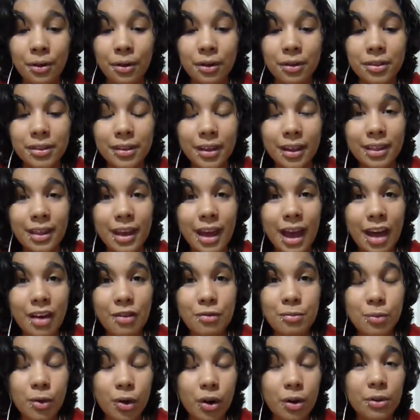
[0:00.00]
that they have
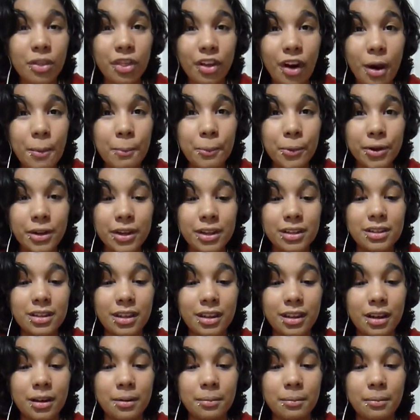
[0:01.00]
more thought put into
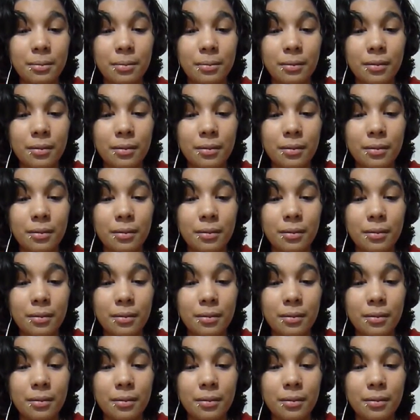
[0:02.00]
them